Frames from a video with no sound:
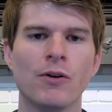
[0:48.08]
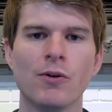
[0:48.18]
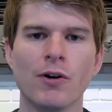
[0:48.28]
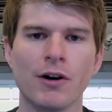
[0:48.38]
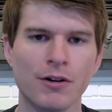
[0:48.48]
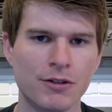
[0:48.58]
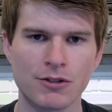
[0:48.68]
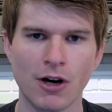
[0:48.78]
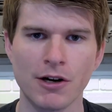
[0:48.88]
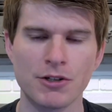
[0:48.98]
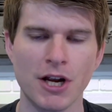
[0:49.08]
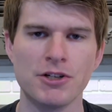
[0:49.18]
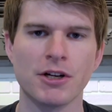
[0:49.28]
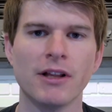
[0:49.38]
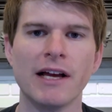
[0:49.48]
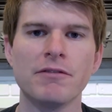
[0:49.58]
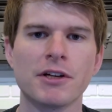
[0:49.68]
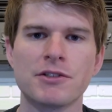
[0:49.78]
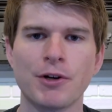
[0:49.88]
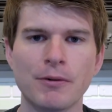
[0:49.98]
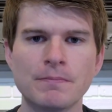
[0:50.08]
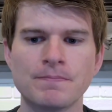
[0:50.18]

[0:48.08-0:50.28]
or start changing a light fixture.